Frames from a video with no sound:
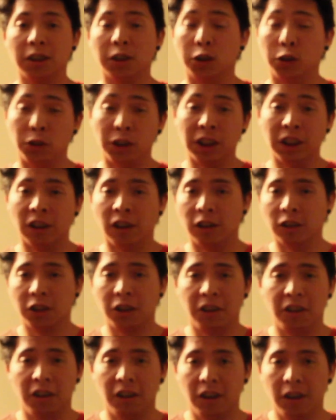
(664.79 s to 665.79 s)
a green
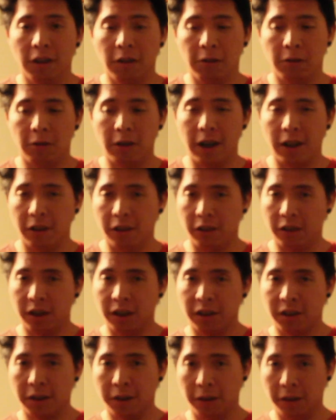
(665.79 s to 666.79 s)
alternative rather
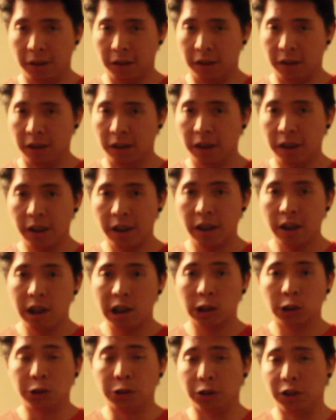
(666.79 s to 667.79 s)
than to the
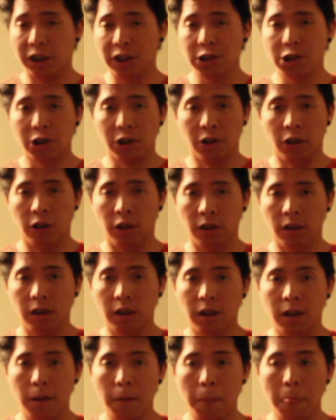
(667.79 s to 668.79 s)
traditional